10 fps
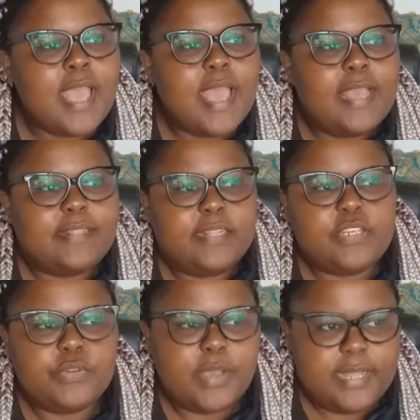And
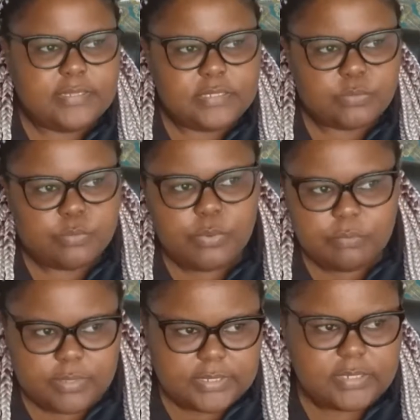then you had this
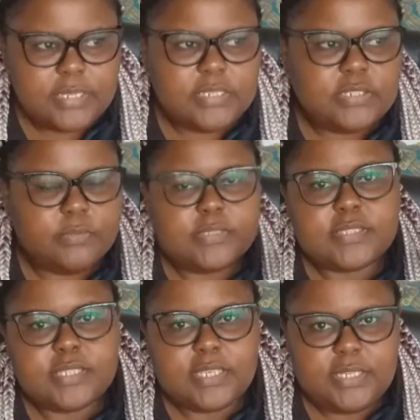woman, she
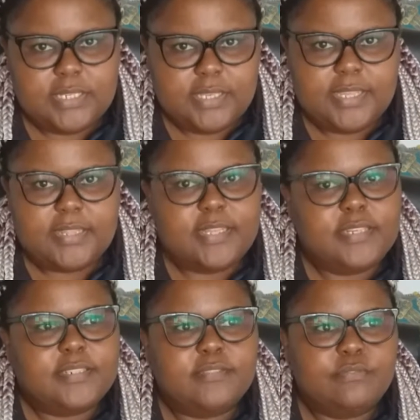was skinny, and
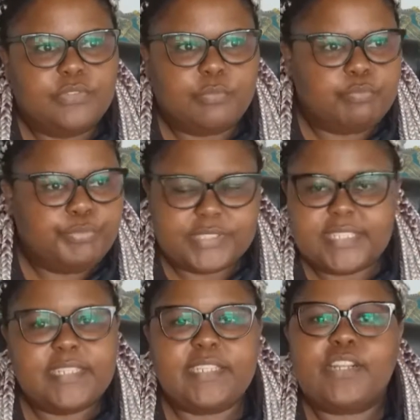then
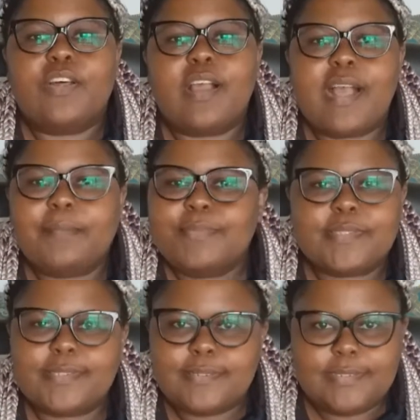skinny long
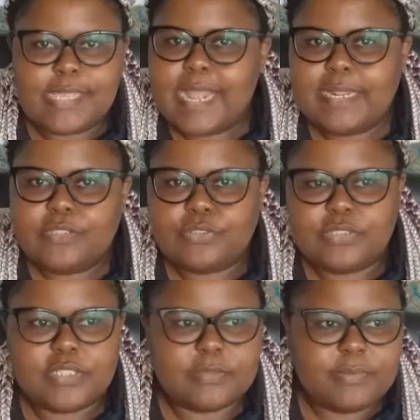arms decided to
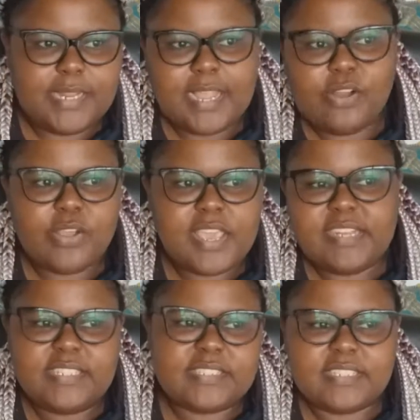just be like,
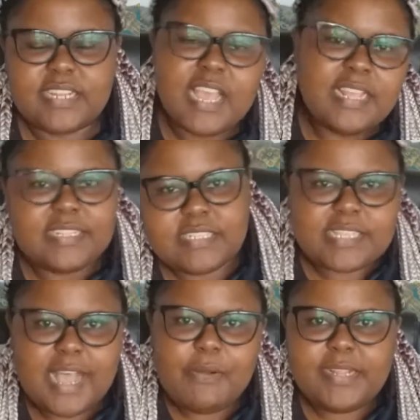okay, listen, this
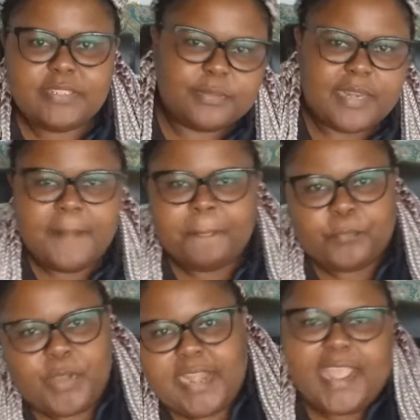is how I do it,
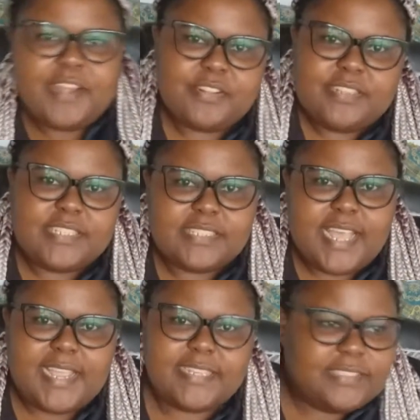one hand on this
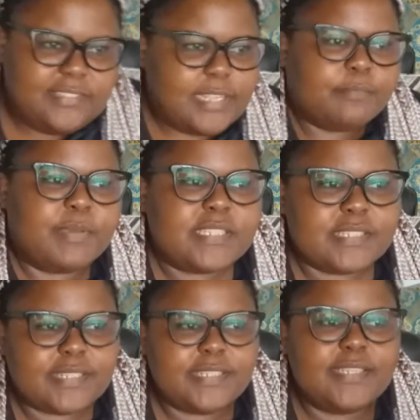side. Like
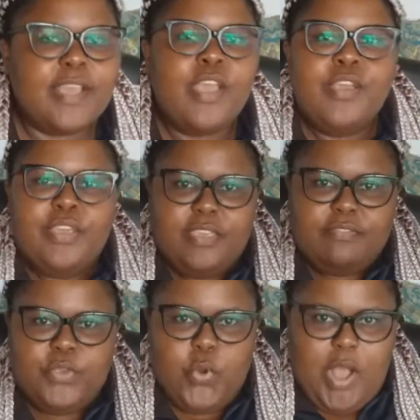basically,
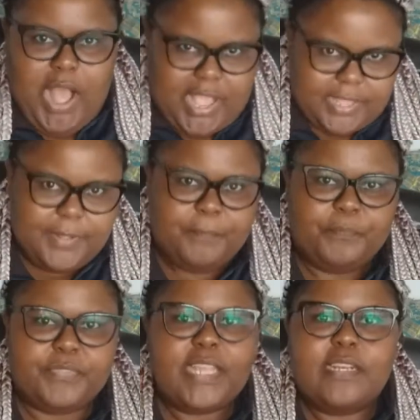if you are
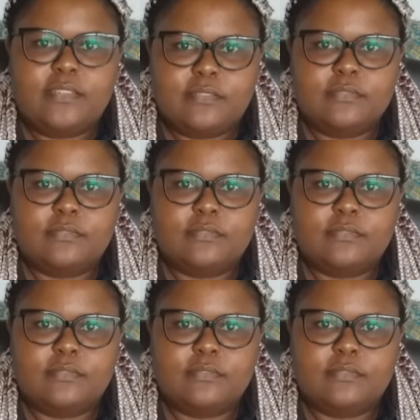thin